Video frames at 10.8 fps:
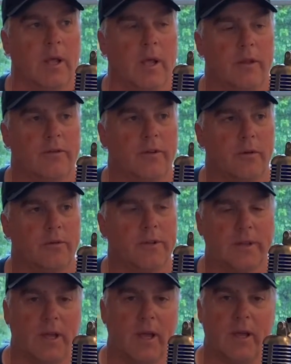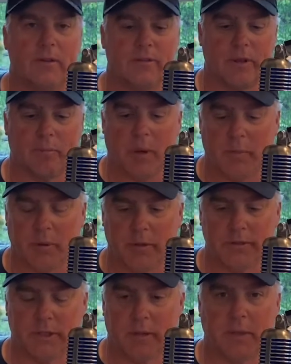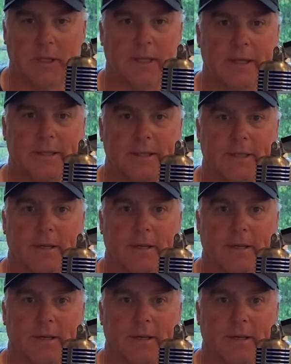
And so today, as I, I posted on my LinkedIn